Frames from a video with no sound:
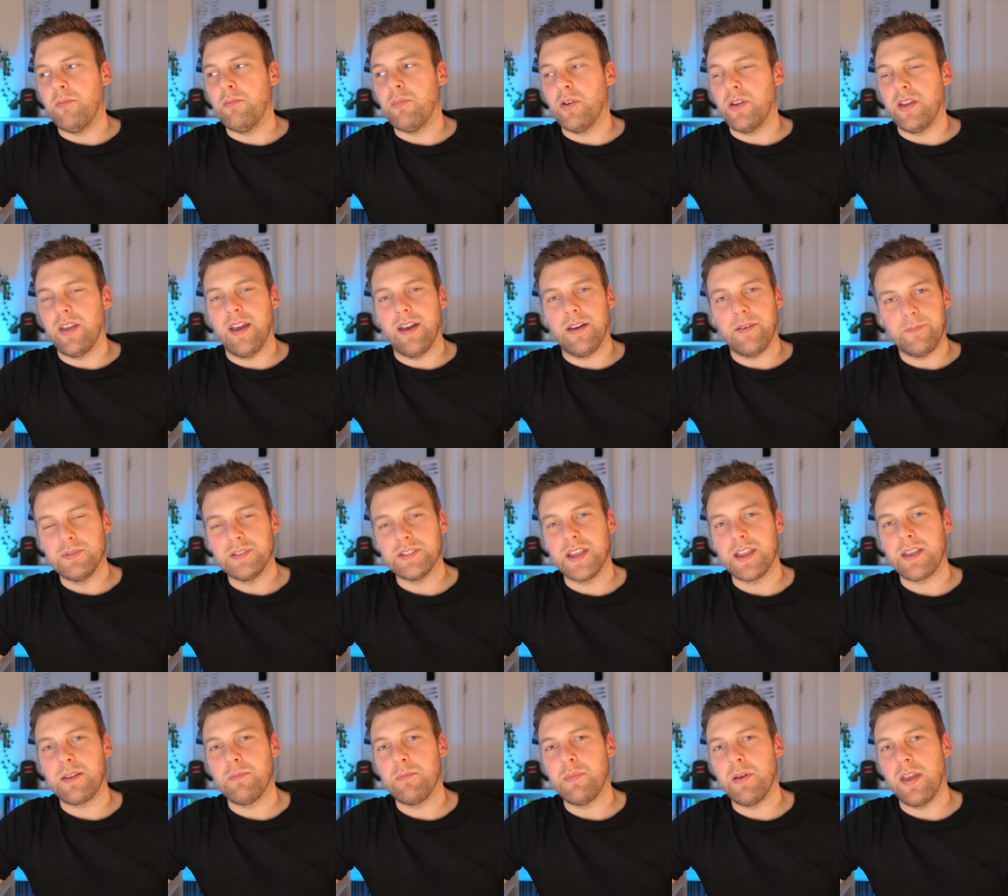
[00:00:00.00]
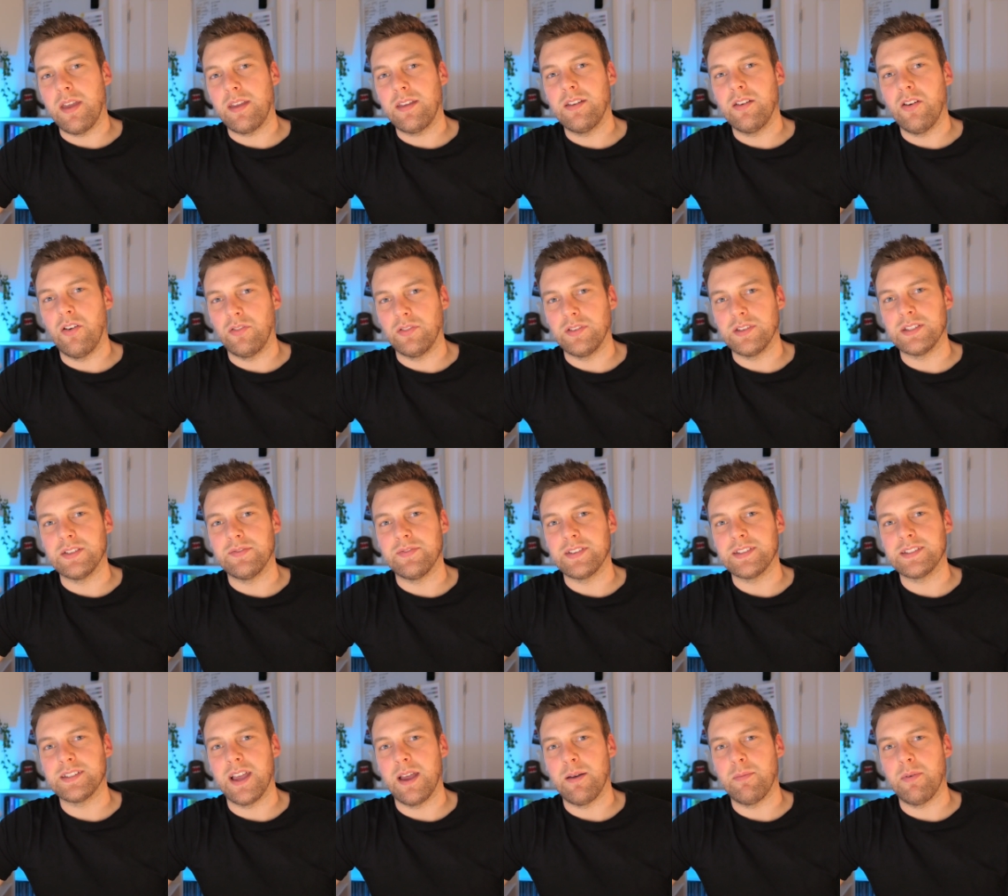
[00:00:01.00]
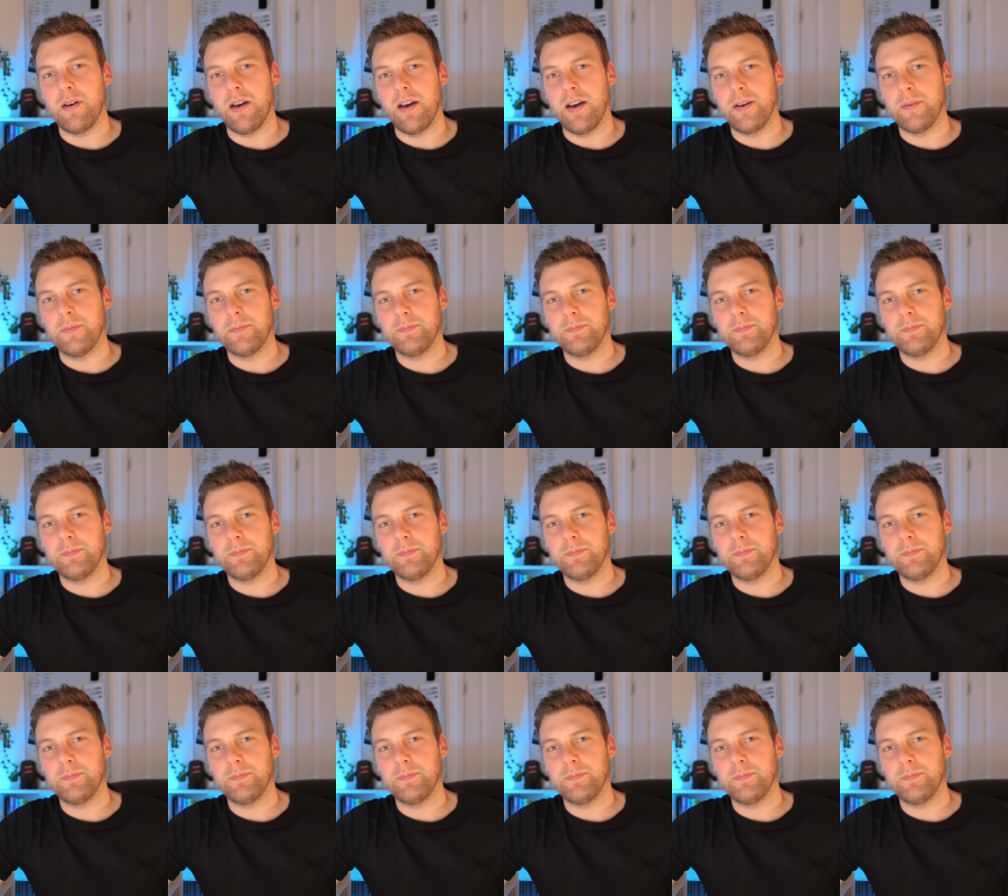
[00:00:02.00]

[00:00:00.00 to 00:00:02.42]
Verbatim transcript: But yeah, second pick, Honda Civic Type R.